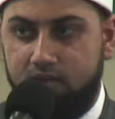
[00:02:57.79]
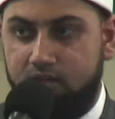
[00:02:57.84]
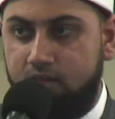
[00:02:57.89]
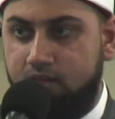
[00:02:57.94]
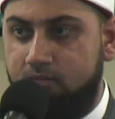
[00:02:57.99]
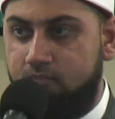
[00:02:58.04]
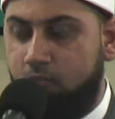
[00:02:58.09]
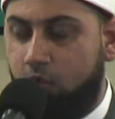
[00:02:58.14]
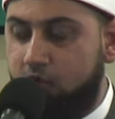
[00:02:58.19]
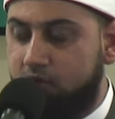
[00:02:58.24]

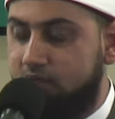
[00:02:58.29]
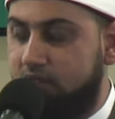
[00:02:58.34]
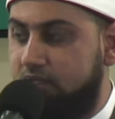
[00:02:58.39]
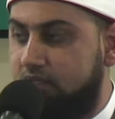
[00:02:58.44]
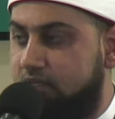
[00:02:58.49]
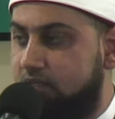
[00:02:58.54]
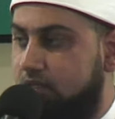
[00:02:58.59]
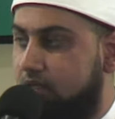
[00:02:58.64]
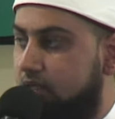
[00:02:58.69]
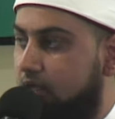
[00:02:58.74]
in more
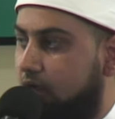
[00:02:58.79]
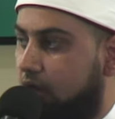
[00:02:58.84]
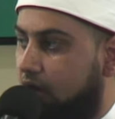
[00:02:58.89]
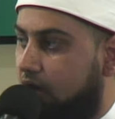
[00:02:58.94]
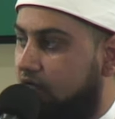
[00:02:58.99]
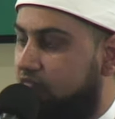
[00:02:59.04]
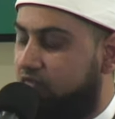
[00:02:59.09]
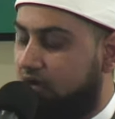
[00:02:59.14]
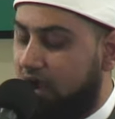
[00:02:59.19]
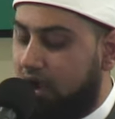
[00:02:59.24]
need
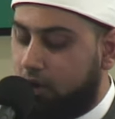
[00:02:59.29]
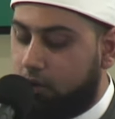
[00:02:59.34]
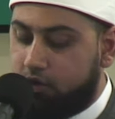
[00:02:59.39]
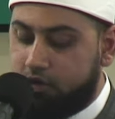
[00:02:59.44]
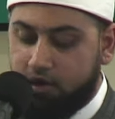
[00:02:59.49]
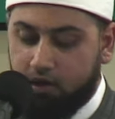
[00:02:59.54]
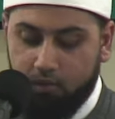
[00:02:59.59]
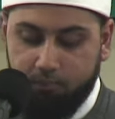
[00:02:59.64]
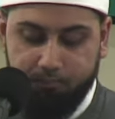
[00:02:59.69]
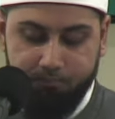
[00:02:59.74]
of our
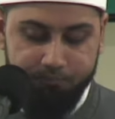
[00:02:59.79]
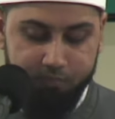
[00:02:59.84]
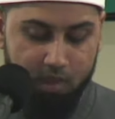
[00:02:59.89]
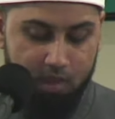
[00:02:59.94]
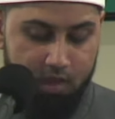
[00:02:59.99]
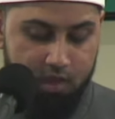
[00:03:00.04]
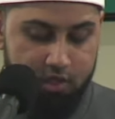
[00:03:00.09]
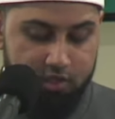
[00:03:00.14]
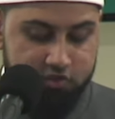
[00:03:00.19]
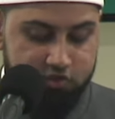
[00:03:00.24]
help.
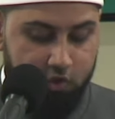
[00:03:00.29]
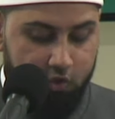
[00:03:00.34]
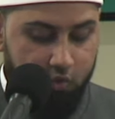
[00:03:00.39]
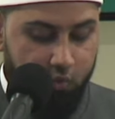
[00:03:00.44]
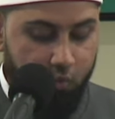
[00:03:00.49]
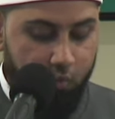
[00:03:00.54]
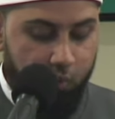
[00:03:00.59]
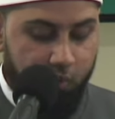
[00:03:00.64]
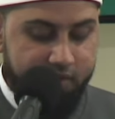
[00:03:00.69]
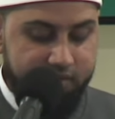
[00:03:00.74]
So
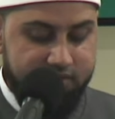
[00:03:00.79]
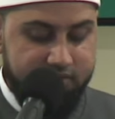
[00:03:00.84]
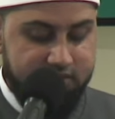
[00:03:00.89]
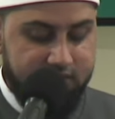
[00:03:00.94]
what